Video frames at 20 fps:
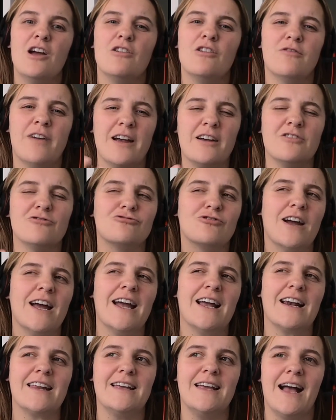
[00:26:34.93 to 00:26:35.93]
very
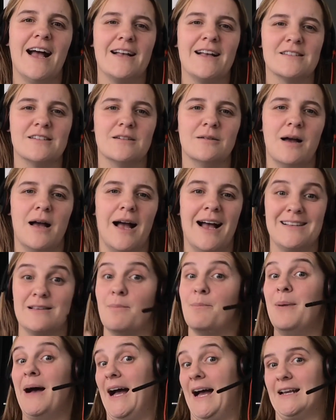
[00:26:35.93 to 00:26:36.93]
rarely has a
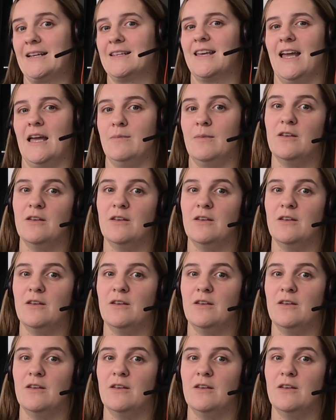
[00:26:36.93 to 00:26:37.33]
bad game,